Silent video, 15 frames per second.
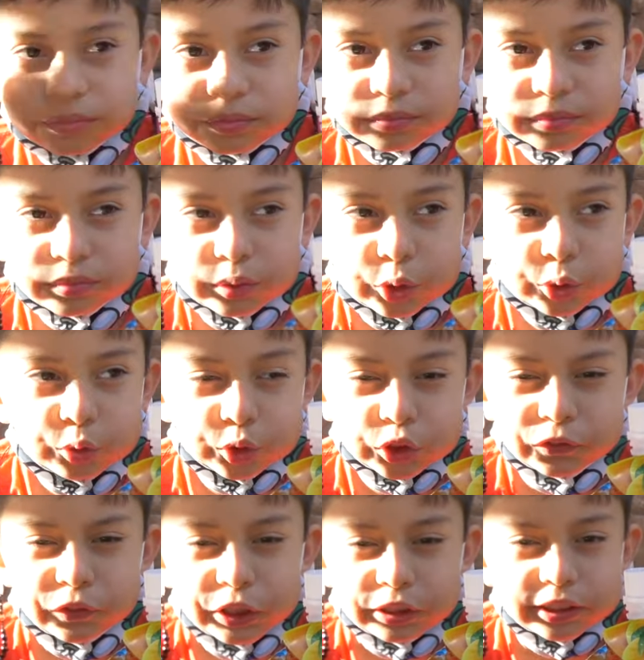no, no. It was
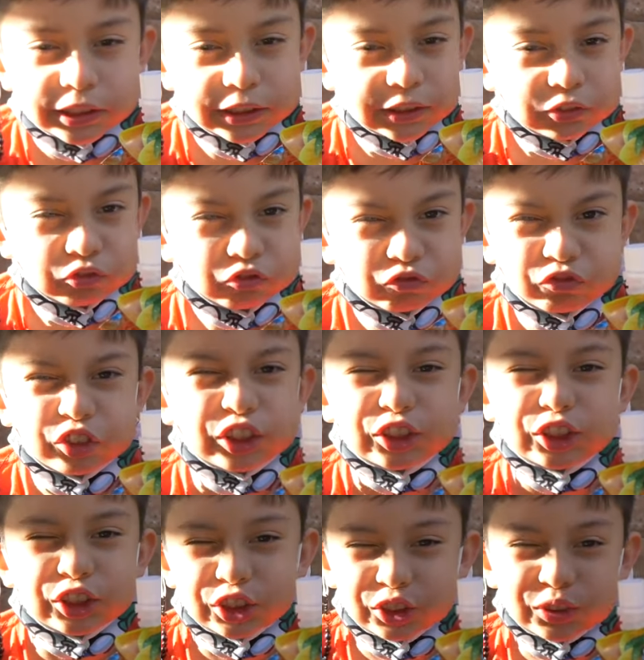very fishy.